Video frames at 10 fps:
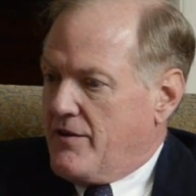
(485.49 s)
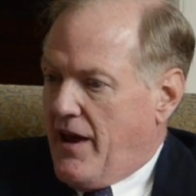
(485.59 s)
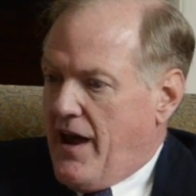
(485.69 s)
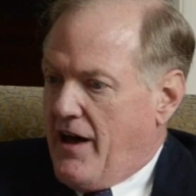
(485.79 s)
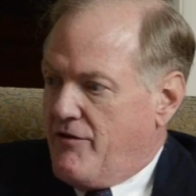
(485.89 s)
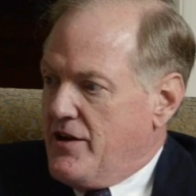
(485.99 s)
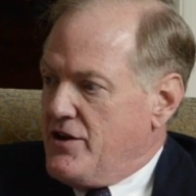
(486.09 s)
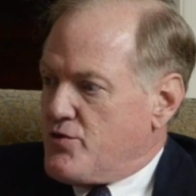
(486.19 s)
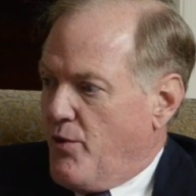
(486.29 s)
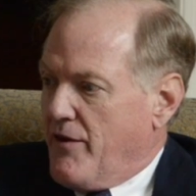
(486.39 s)
to have
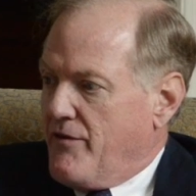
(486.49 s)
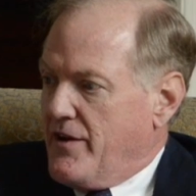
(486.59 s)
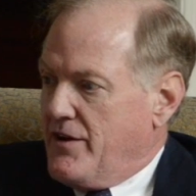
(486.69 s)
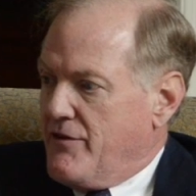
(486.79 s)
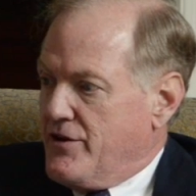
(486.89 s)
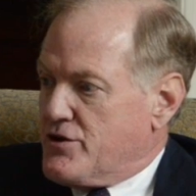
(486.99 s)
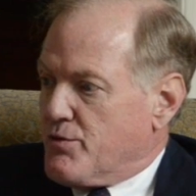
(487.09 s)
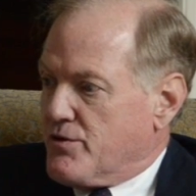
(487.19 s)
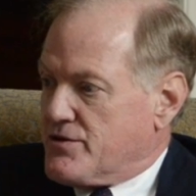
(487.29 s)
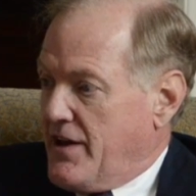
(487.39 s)
each one of the
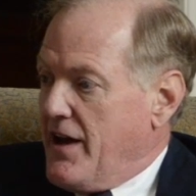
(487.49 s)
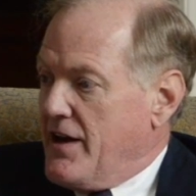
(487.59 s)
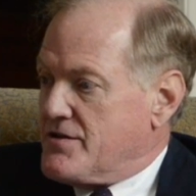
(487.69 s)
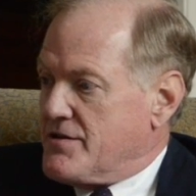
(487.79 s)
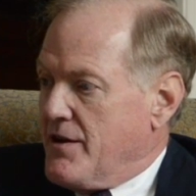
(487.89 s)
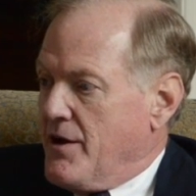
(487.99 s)
individual states